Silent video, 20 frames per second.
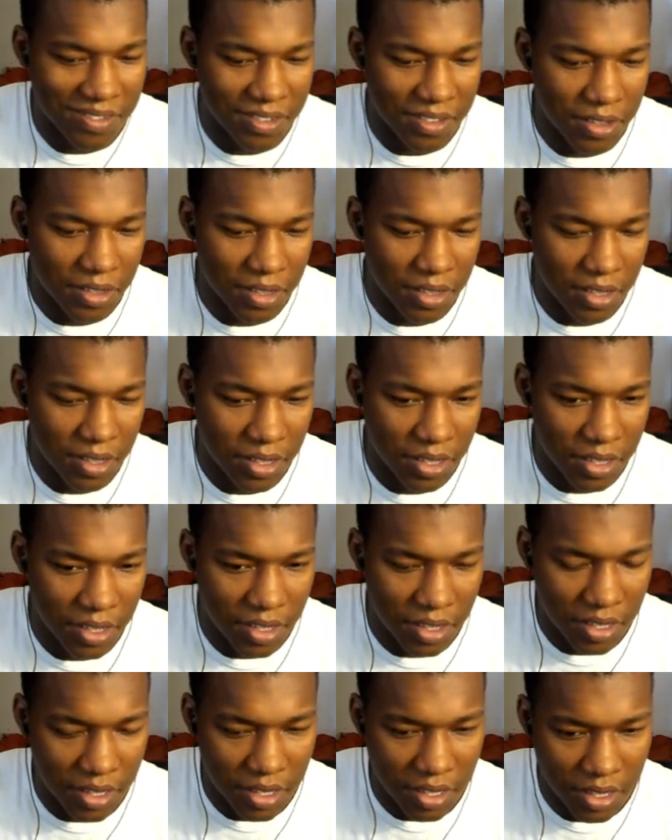
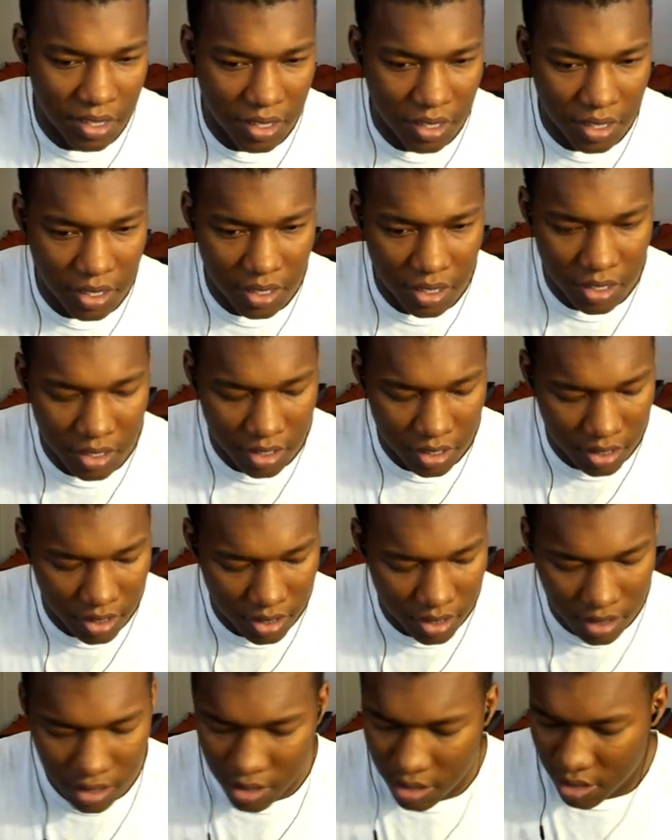
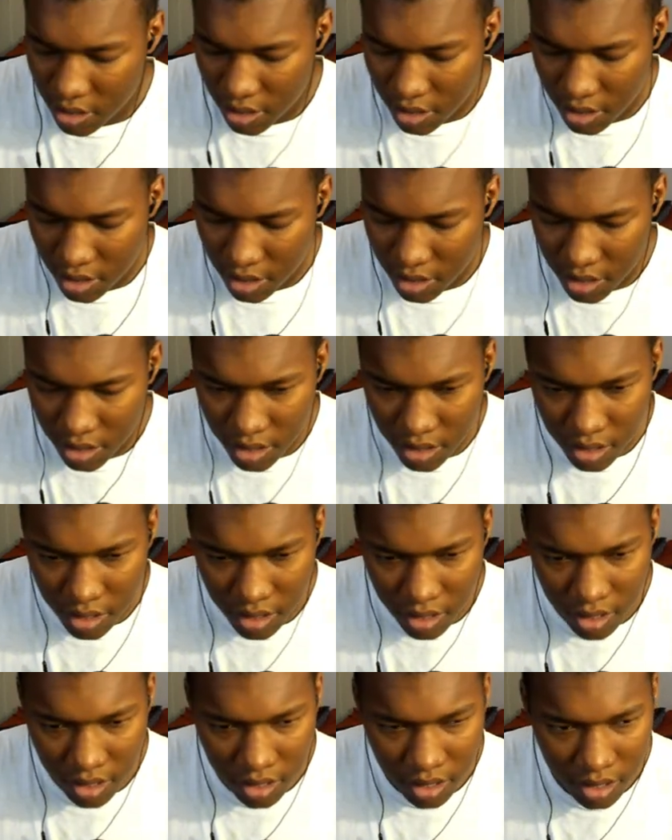
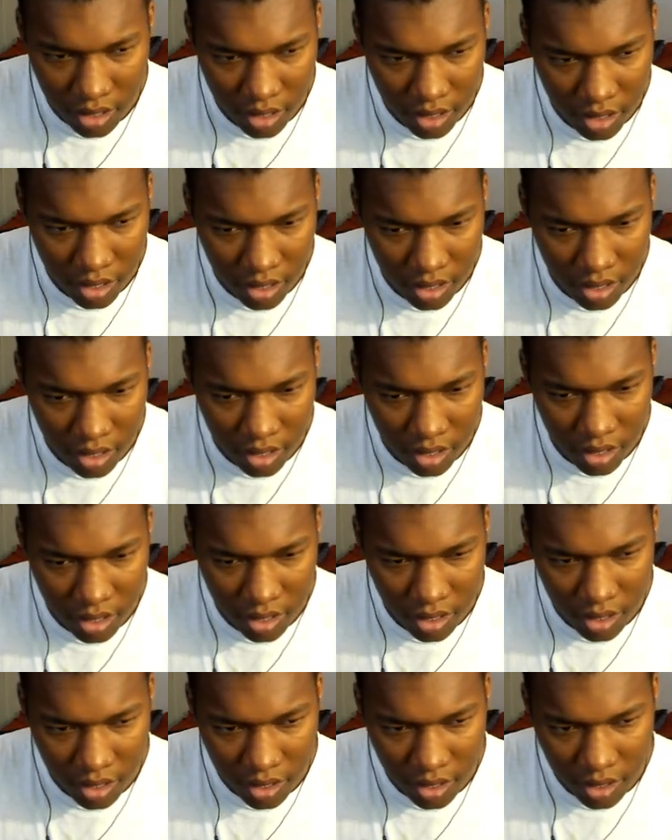
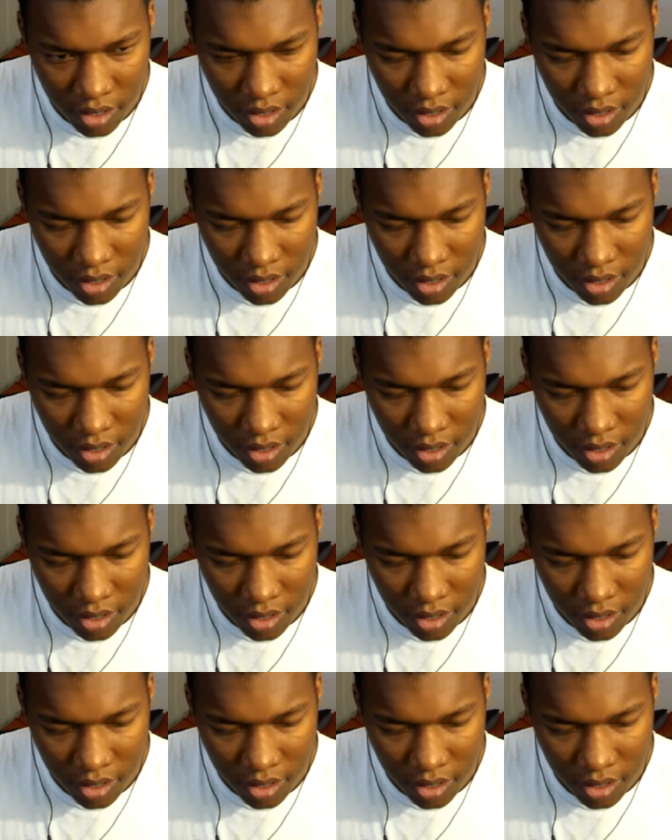(silence)